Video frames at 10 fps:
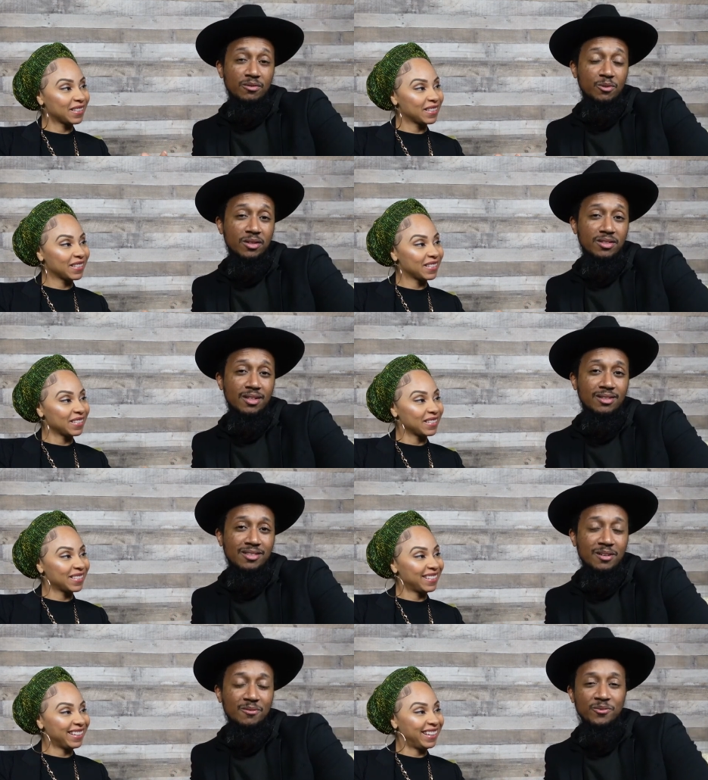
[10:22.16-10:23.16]
Speaker 1: if you want to take it a
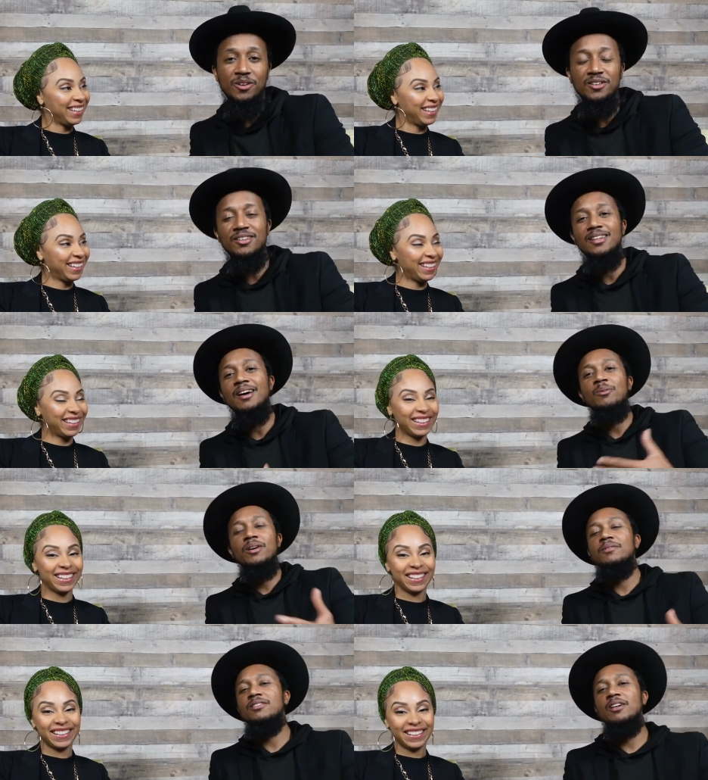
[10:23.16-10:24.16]
step further. And that way,
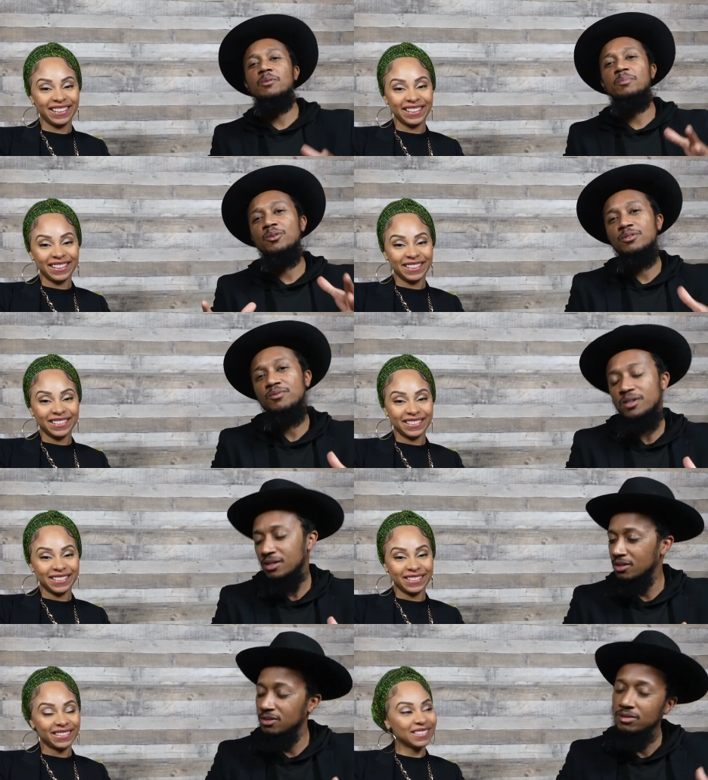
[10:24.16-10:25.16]
every time we post a
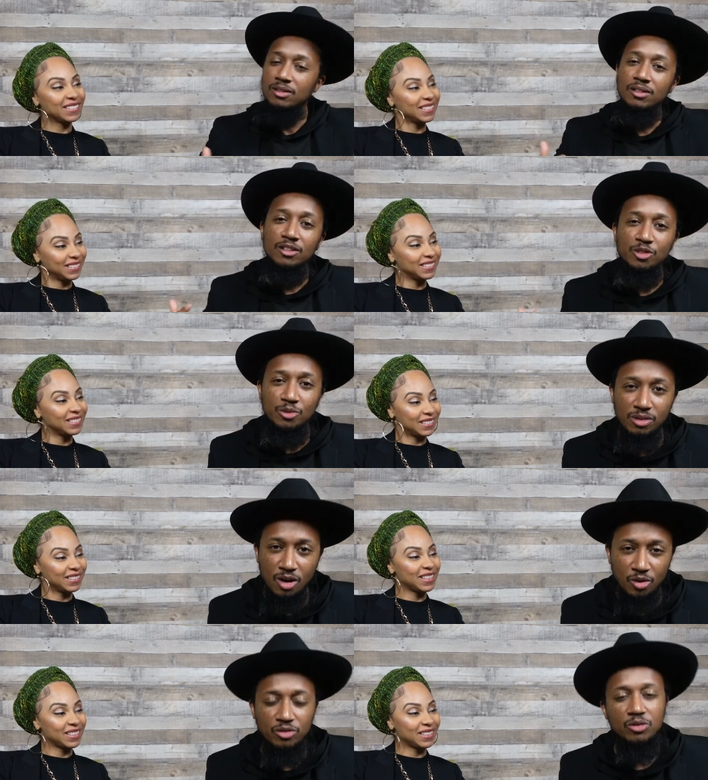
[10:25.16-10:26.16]
video, you'll
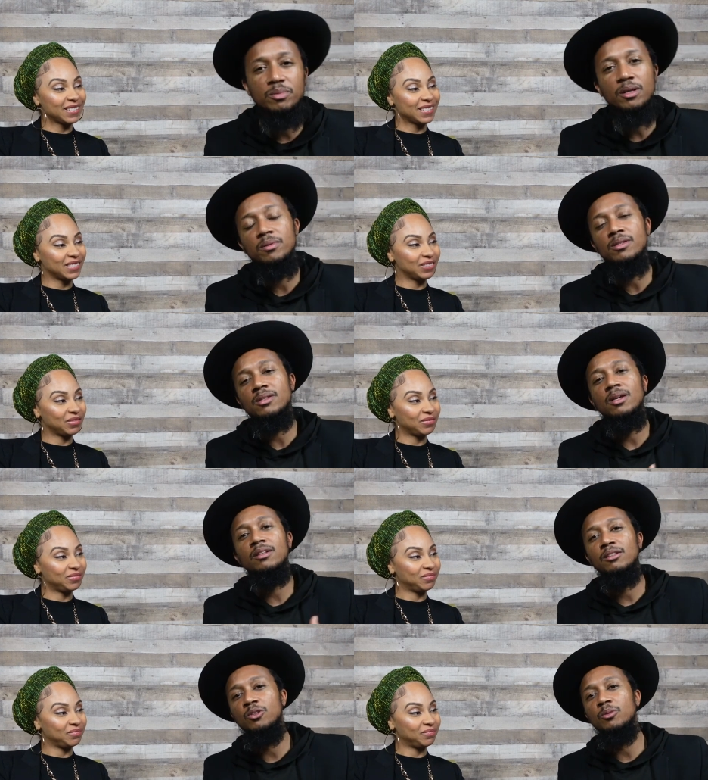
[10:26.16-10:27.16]
know. You'll be able to stay in
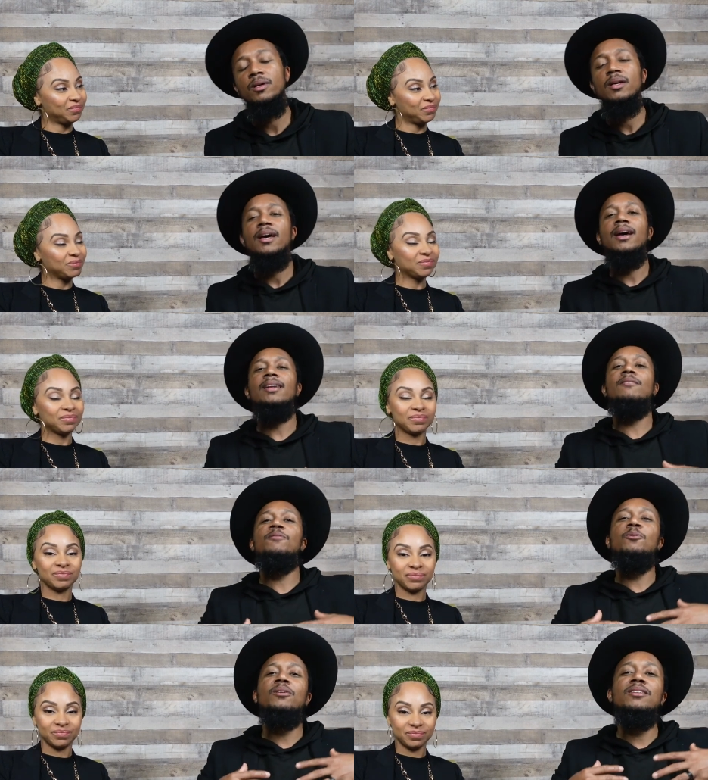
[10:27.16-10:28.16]
the loop. And if
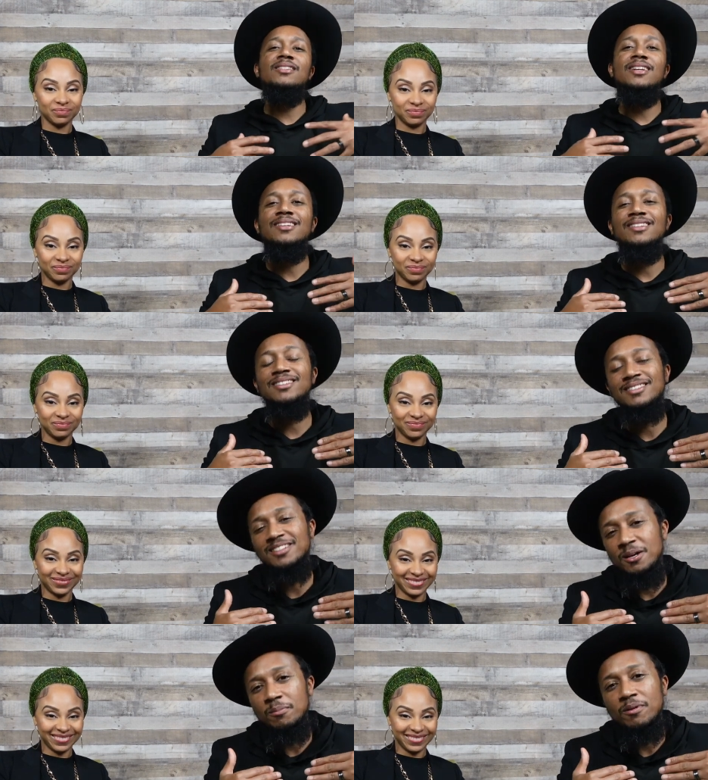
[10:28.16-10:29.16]
you want to take it a
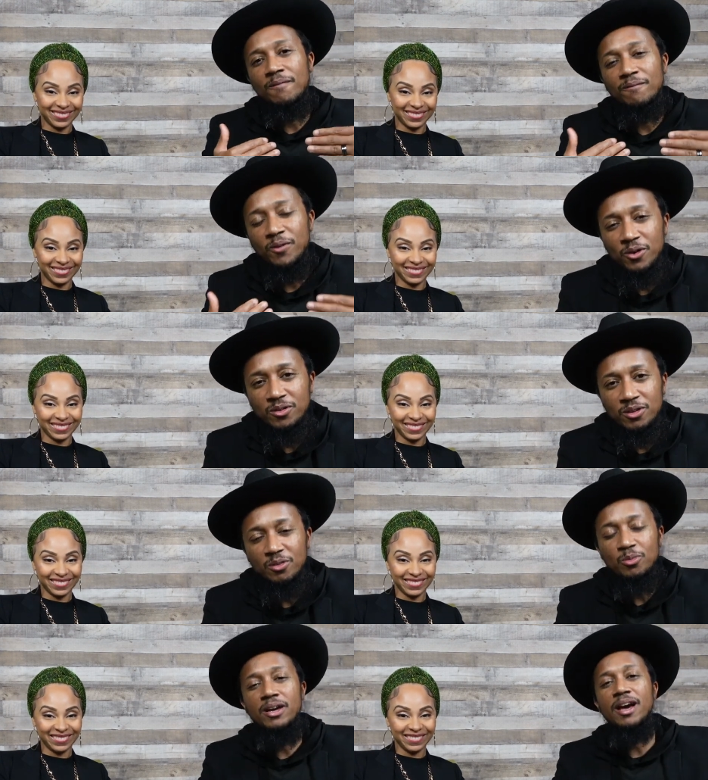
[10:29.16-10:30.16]
step further,
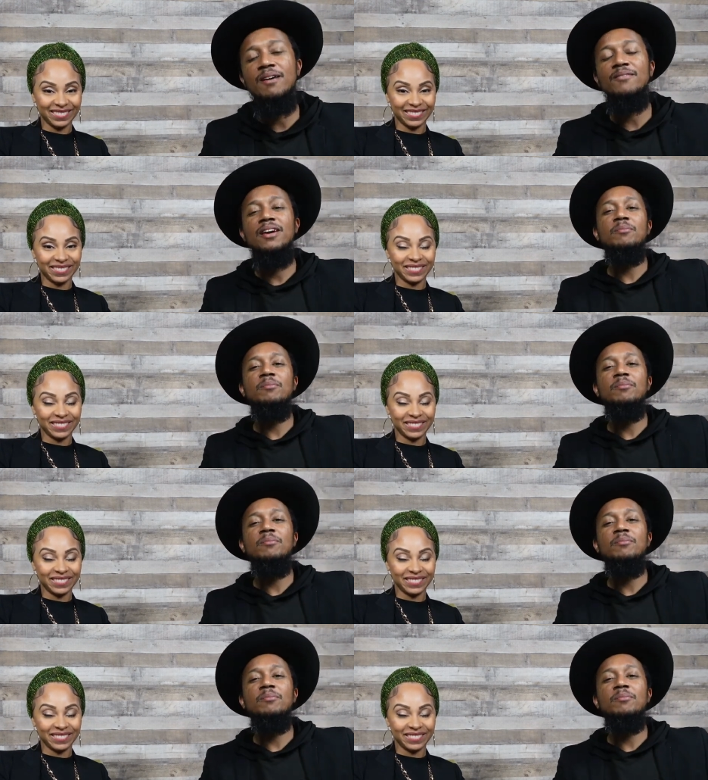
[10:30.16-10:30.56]
we have a